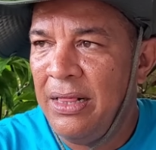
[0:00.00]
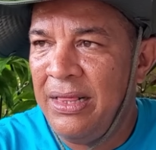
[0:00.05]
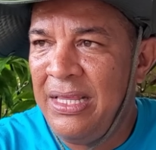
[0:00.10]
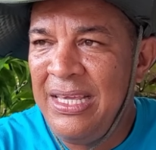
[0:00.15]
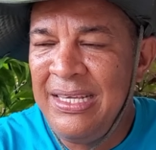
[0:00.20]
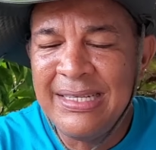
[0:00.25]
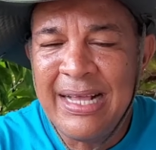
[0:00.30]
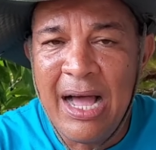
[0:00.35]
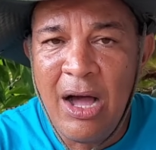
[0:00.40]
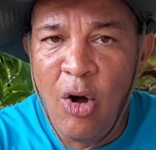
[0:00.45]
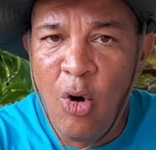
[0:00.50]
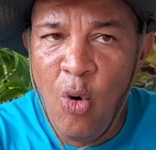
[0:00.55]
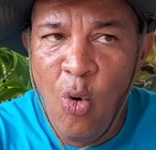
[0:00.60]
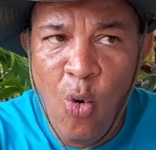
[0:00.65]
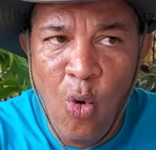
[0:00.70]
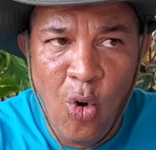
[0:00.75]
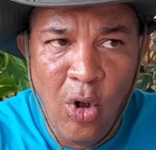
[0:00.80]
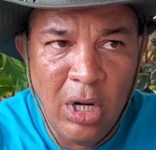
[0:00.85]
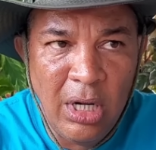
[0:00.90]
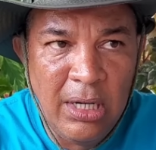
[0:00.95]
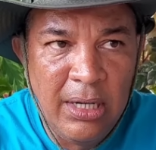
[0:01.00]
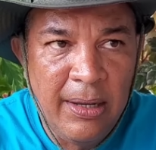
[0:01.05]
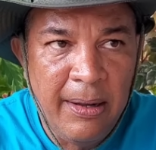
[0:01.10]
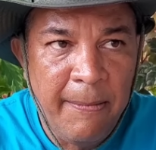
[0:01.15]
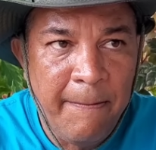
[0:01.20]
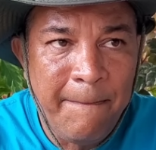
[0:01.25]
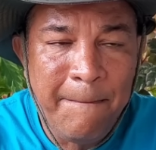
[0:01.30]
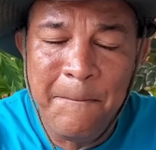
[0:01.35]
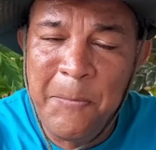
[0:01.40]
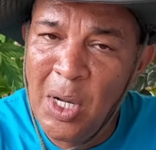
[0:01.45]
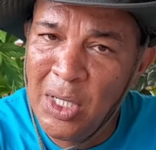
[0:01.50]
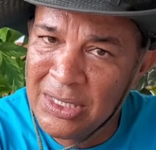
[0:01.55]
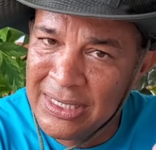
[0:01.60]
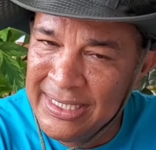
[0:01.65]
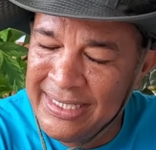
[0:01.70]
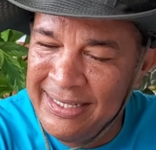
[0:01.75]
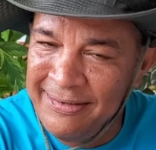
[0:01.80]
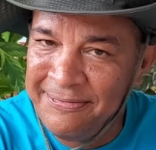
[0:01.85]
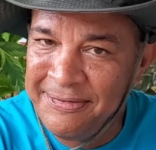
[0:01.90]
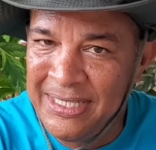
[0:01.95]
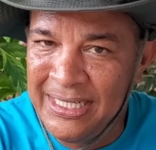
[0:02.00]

These are all positive